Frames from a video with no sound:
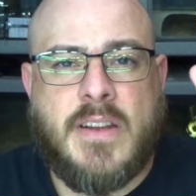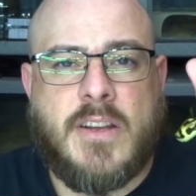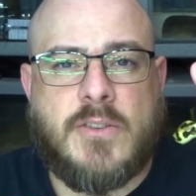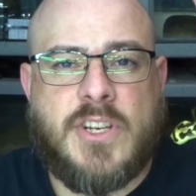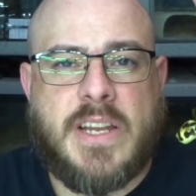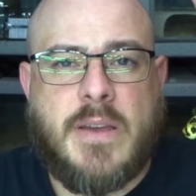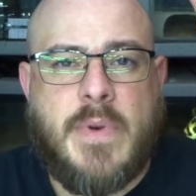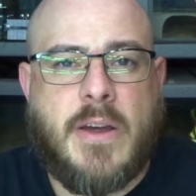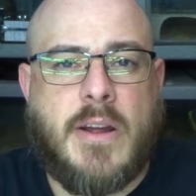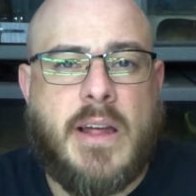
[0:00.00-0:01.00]
Go check him
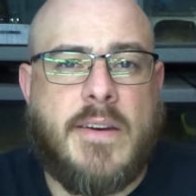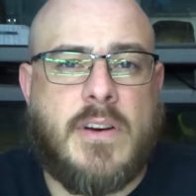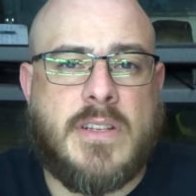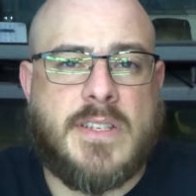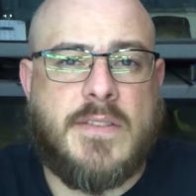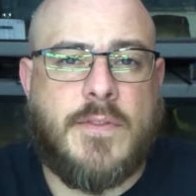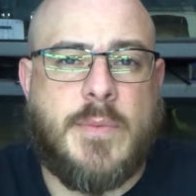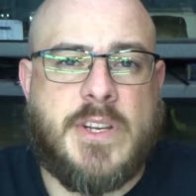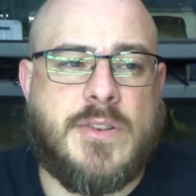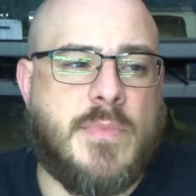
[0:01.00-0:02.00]
out. I'll have all his
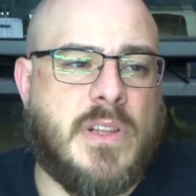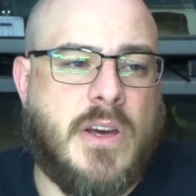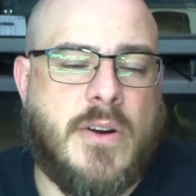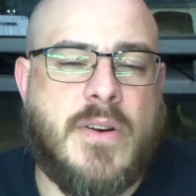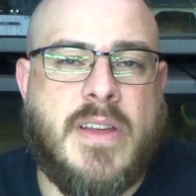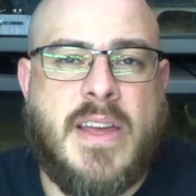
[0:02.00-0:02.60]
information below.